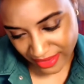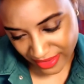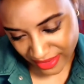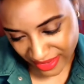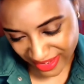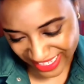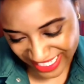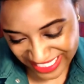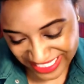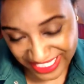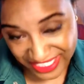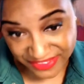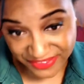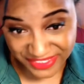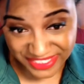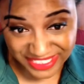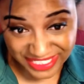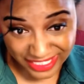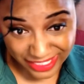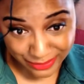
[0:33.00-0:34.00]
Okay, so the
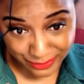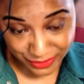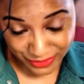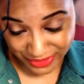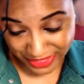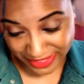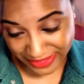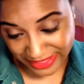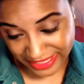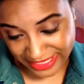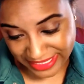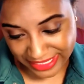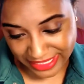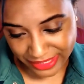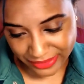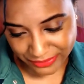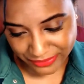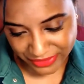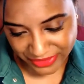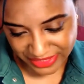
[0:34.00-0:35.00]
first thing I pulled out is
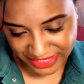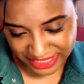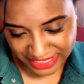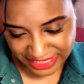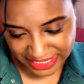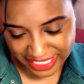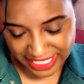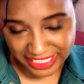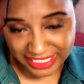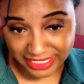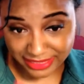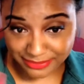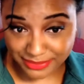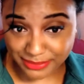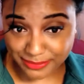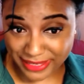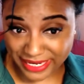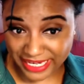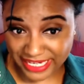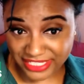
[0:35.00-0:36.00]
the Rosy Tint
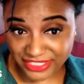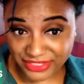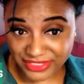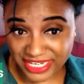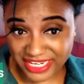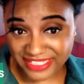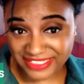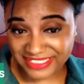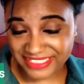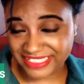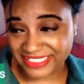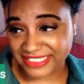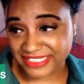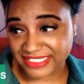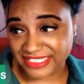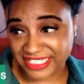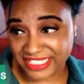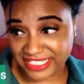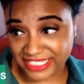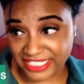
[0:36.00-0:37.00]
Lips by Etude House. This
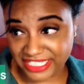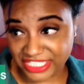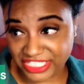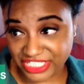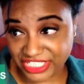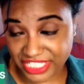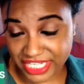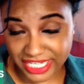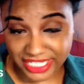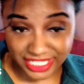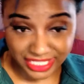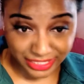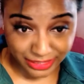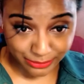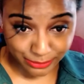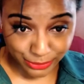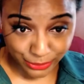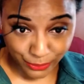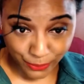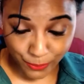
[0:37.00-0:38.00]
is in the shade
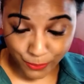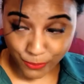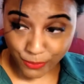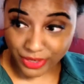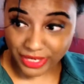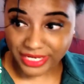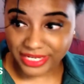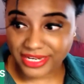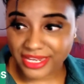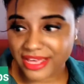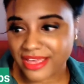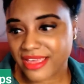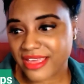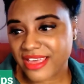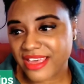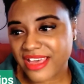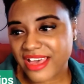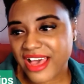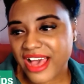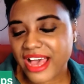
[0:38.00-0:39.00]
number 1.
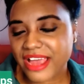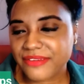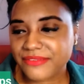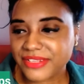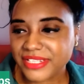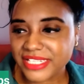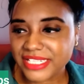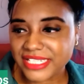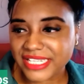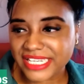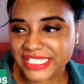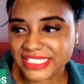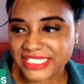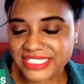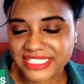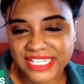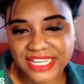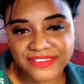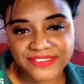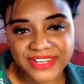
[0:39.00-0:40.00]
I really like
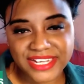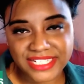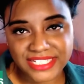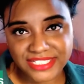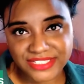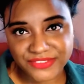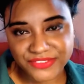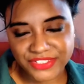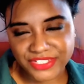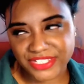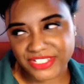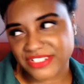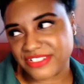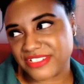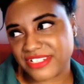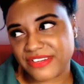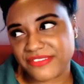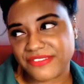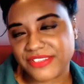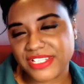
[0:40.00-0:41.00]
this. I've had this for
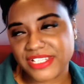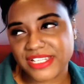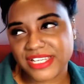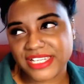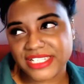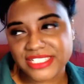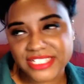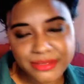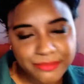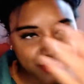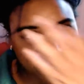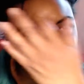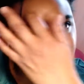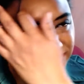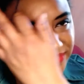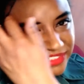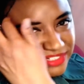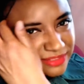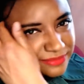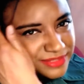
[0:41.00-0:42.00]
years and I really liked it,
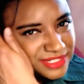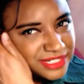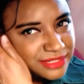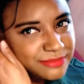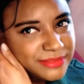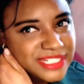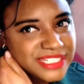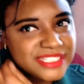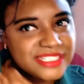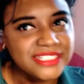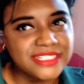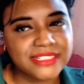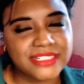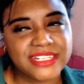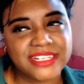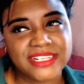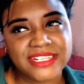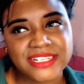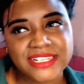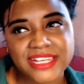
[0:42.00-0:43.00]
but for some reason my
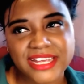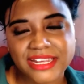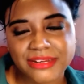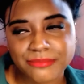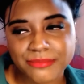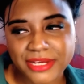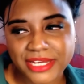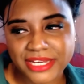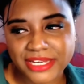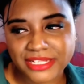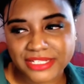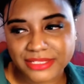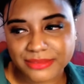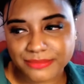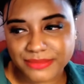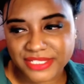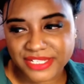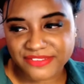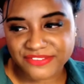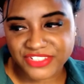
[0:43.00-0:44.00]
skin and my
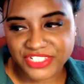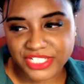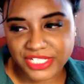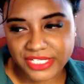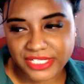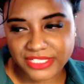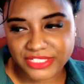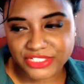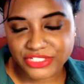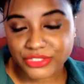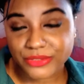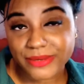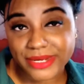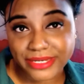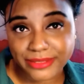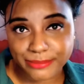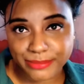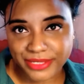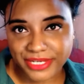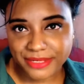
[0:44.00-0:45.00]
lips have changed
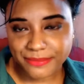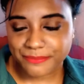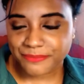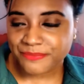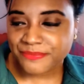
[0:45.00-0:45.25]
quite a bit.